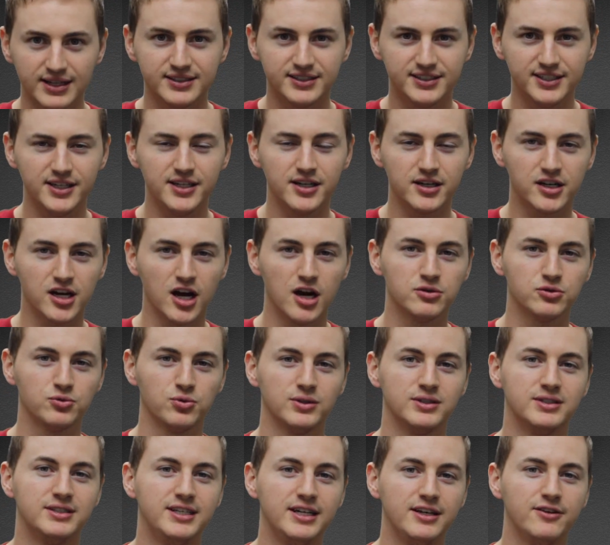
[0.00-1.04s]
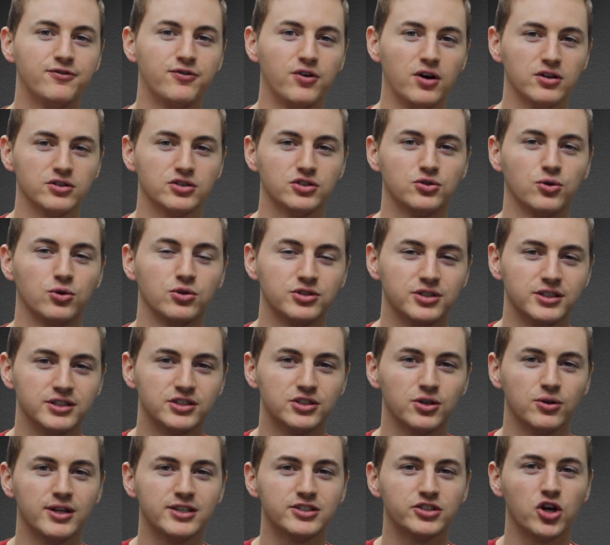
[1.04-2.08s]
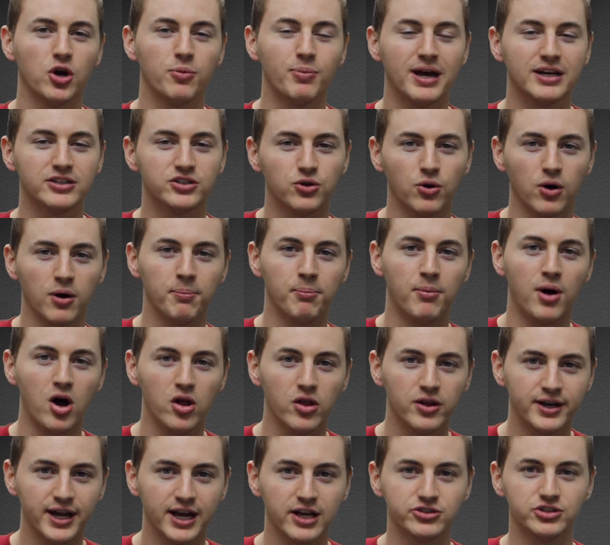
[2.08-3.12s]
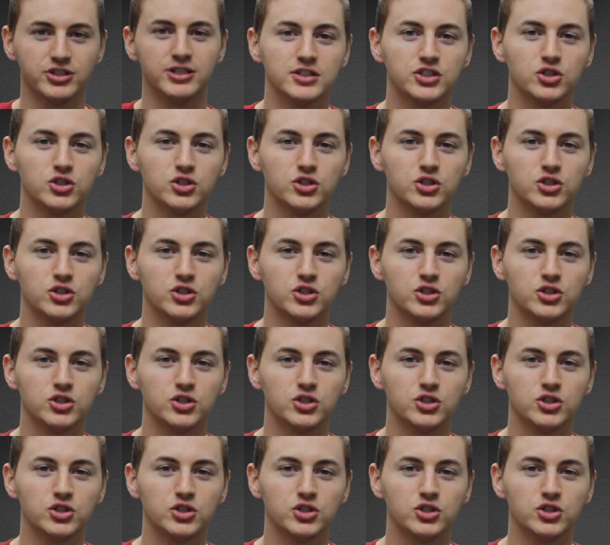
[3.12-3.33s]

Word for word: Cydia comes with default sources. So let's go back to our mall analogy.